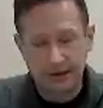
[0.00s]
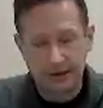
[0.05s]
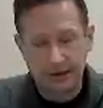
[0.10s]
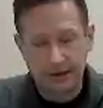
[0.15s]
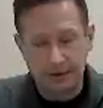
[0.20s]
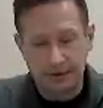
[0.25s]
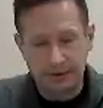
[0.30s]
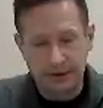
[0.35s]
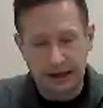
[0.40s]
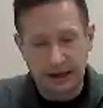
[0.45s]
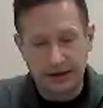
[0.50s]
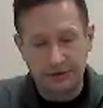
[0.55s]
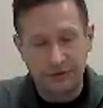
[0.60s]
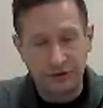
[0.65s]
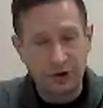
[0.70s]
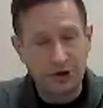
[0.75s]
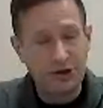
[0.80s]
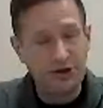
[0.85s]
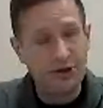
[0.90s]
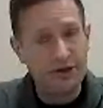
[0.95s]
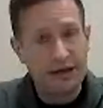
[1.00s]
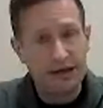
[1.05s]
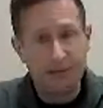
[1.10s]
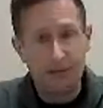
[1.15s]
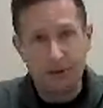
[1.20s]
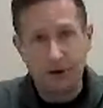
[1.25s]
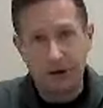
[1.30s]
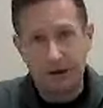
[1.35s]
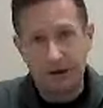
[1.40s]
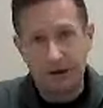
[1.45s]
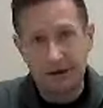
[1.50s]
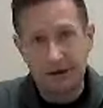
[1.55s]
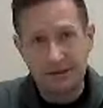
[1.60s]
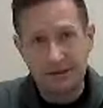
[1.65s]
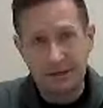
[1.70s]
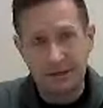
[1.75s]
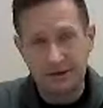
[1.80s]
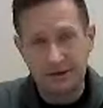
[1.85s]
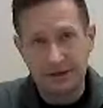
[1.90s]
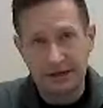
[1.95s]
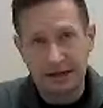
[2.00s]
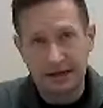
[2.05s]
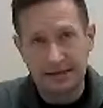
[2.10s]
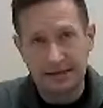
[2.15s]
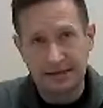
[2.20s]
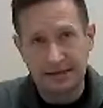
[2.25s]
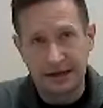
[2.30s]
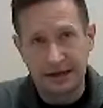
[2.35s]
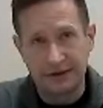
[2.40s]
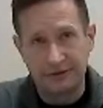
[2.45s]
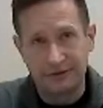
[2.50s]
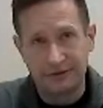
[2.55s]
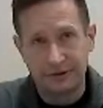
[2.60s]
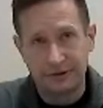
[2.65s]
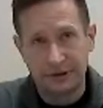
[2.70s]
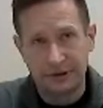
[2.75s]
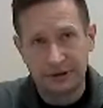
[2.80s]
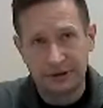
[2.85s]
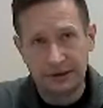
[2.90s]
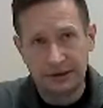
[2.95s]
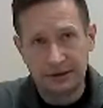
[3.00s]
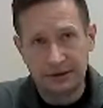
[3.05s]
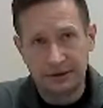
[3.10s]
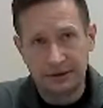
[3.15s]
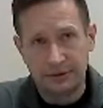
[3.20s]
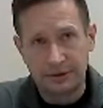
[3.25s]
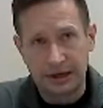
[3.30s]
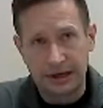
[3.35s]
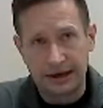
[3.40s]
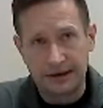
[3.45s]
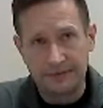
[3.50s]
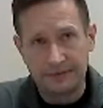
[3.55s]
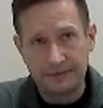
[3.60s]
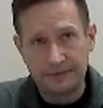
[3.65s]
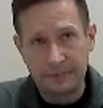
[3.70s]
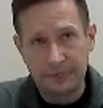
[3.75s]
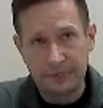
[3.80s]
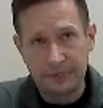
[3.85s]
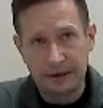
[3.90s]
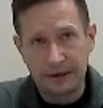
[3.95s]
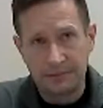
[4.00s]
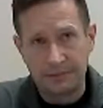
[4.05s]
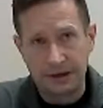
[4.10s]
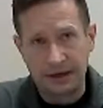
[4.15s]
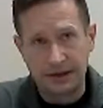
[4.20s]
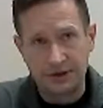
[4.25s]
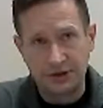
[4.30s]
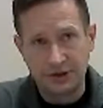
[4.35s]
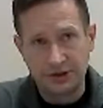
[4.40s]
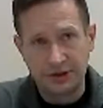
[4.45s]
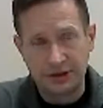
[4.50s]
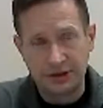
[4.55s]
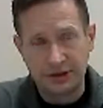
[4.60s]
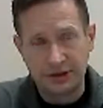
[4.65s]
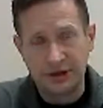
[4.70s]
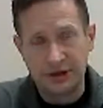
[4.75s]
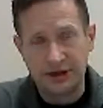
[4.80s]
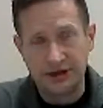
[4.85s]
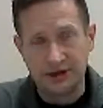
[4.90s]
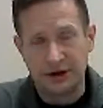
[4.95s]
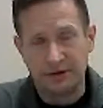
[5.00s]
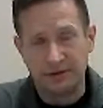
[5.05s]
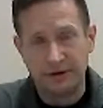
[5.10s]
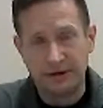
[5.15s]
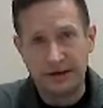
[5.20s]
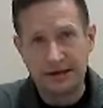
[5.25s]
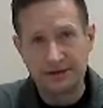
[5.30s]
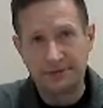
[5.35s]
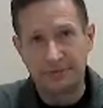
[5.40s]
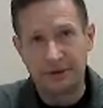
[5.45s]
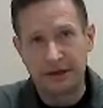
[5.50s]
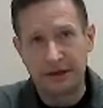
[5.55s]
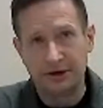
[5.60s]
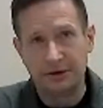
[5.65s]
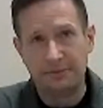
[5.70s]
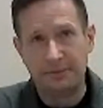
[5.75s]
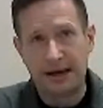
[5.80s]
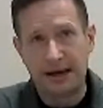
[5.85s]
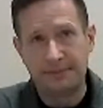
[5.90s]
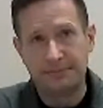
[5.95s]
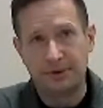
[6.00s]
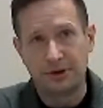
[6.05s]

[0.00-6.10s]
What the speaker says: Okay, if we do that, we're going to continue staying safe. Okay, but just because you get COVID doesn't mean you're a bad